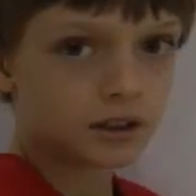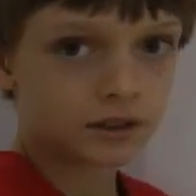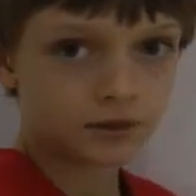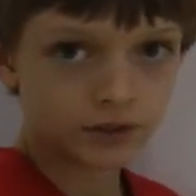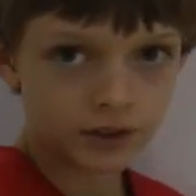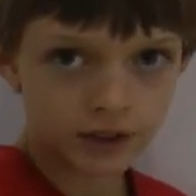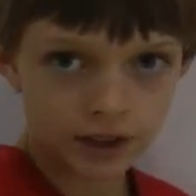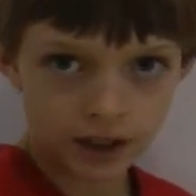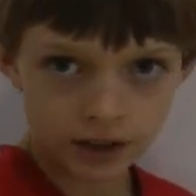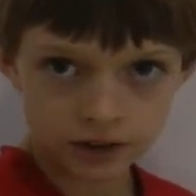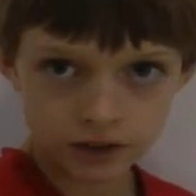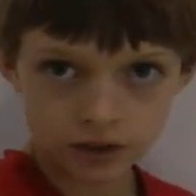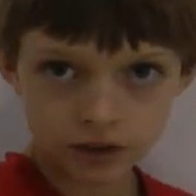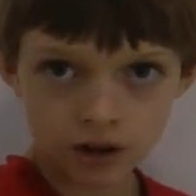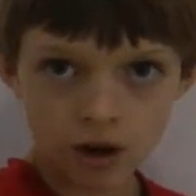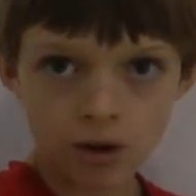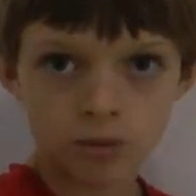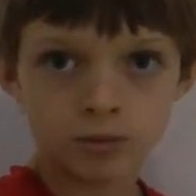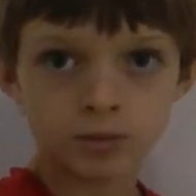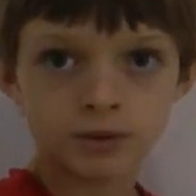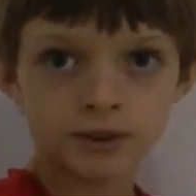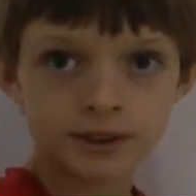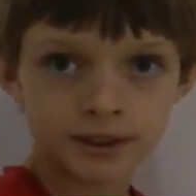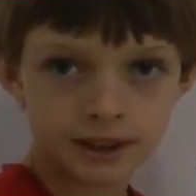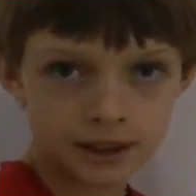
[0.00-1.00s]
The next
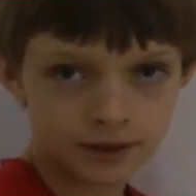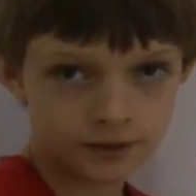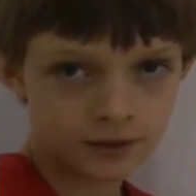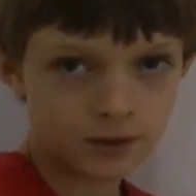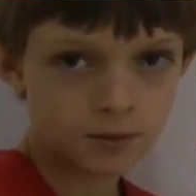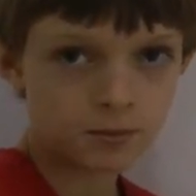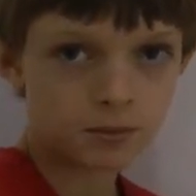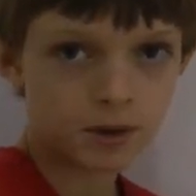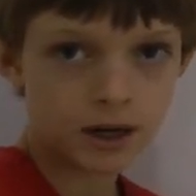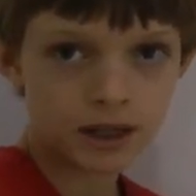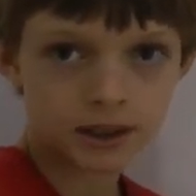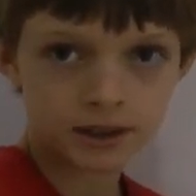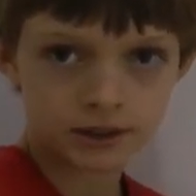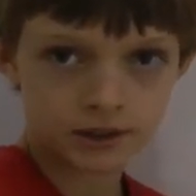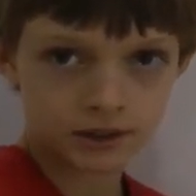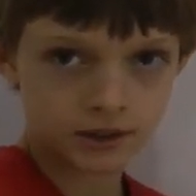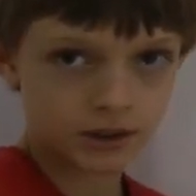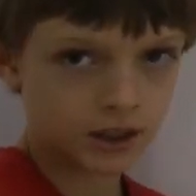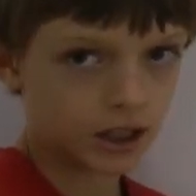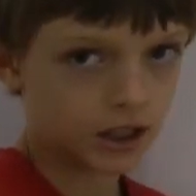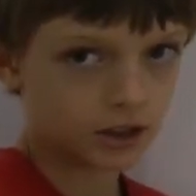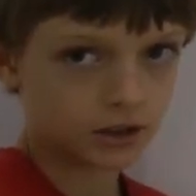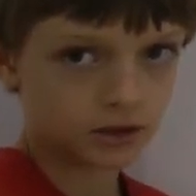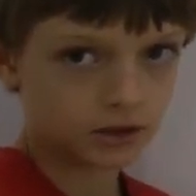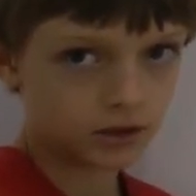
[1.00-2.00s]
column, 7 minus
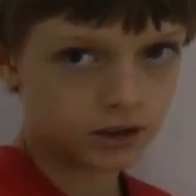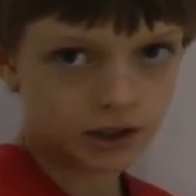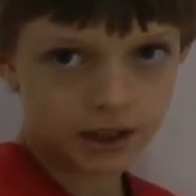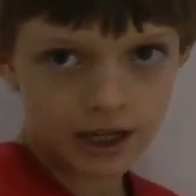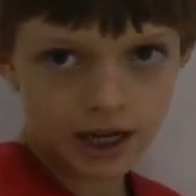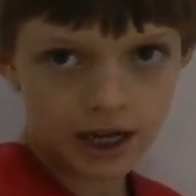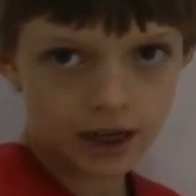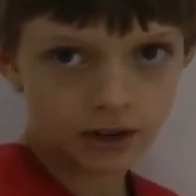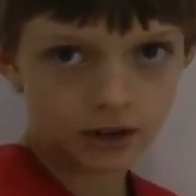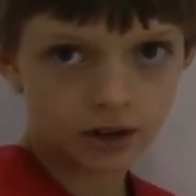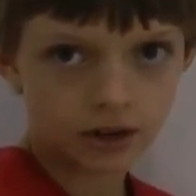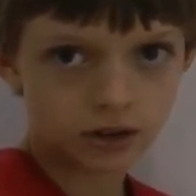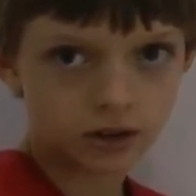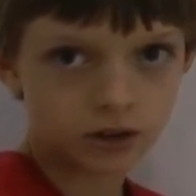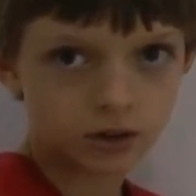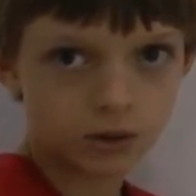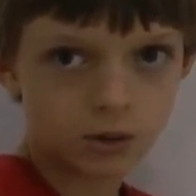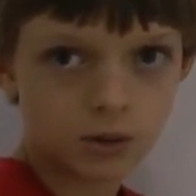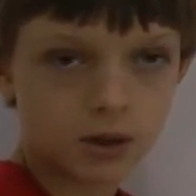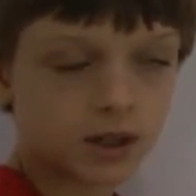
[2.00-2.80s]
9, you cannot do